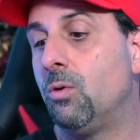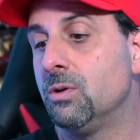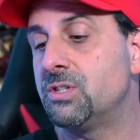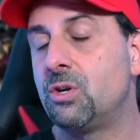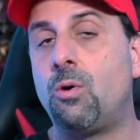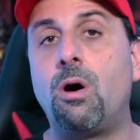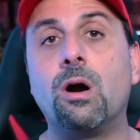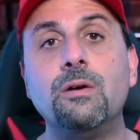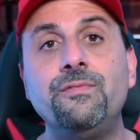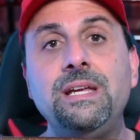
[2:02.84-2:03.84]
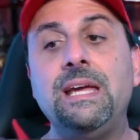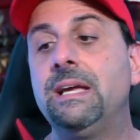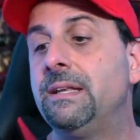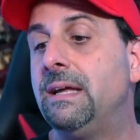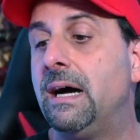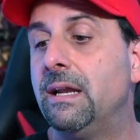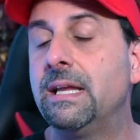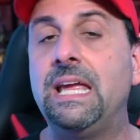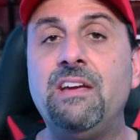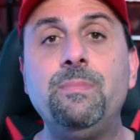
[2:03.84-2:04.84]
also RVA Katana
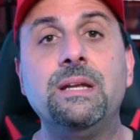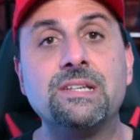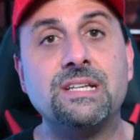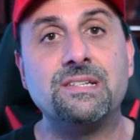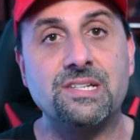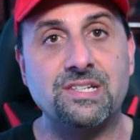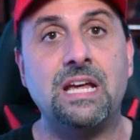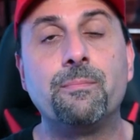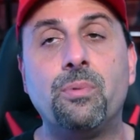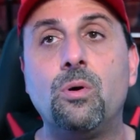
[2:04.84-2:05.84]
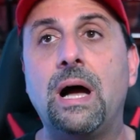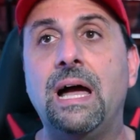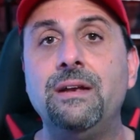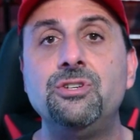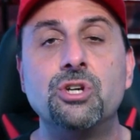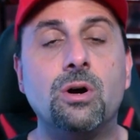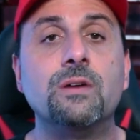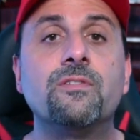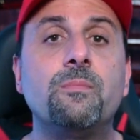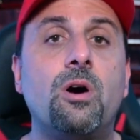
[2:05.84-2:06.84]
gave me this as a sample, and
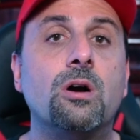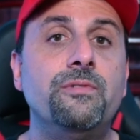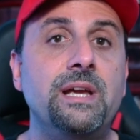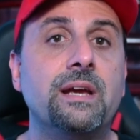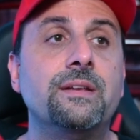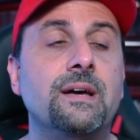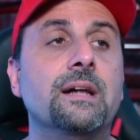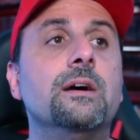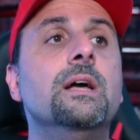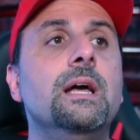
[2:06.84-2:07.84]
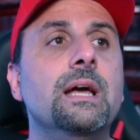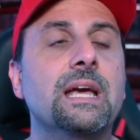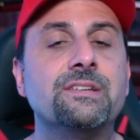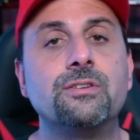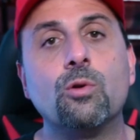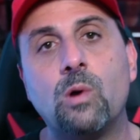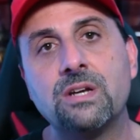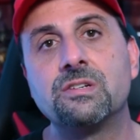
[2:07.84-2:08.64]
John from RVA Katana is a direct